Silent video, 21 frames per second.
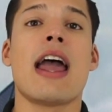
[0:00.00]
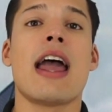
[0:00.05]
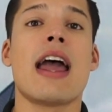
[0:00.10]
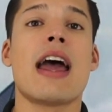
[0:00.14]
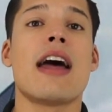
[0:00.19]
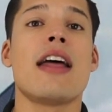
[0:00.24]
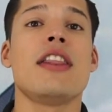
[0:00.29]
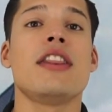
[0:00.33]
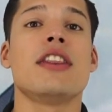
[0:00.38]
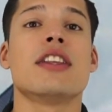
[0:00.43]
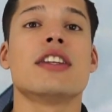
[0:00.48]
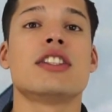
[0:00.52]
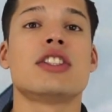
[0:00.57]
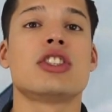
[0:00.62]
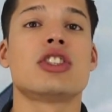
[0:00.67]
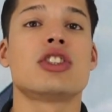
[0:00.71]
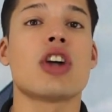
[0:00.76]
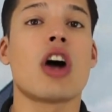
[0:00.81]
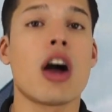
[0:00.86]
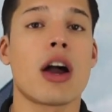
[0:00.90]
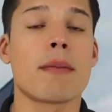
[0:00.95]
And the
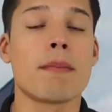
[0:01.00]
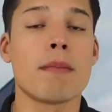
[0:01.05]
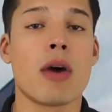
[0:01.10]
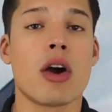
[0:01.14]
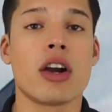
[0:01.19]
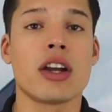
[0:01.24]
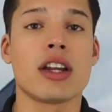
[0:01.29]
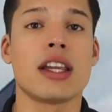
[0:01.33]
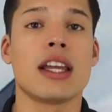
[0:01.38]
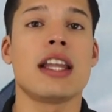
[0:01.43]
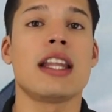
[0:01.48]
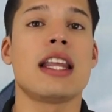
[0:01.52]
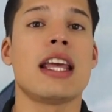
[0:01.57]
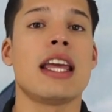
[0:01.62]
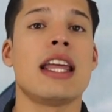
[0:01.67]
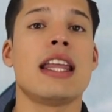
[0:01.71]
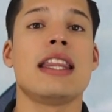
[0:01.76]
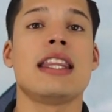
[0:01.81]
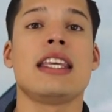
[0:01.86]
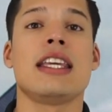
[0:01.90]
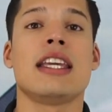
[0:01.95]
stock
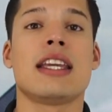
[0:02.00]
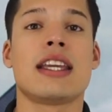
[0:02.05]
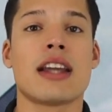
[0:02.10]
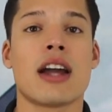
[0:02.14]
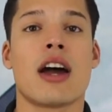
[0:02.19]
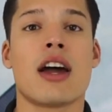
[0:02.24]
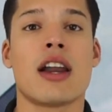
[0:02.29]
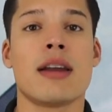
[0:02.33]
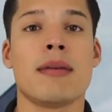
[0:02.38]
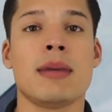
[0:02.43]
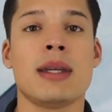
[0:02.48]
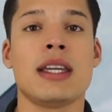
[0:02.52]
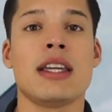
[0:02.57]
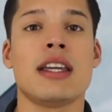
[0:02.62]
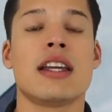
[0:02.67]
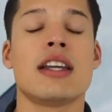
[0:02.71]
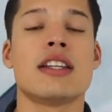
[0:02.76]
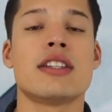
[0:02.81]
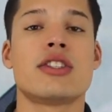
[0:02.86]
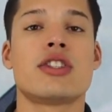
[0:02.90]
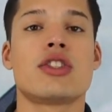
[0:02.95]
market and the
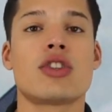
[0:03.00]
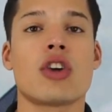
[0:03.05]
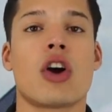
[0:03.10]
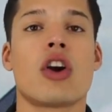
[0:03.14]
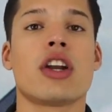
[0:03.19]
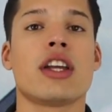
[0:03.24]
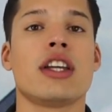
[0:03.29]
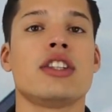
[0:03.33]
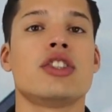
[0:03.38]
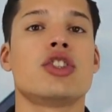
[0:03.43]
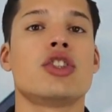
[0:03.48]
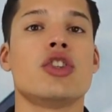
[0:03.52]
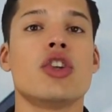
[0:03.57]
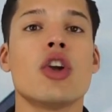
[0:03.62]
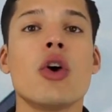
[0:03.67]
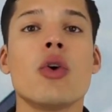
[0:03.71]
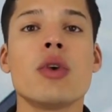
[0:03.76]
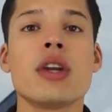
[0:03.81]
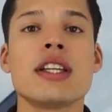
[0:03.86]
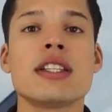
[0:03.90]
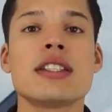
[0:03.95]
economy is starting to
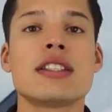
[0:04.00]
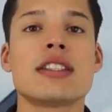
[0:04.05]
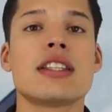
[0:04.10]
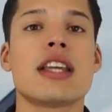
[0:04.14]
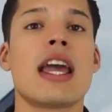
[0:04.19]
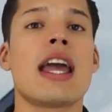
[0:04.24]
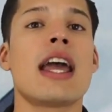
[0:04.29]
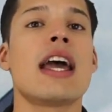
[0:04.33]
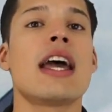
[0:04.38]
notice.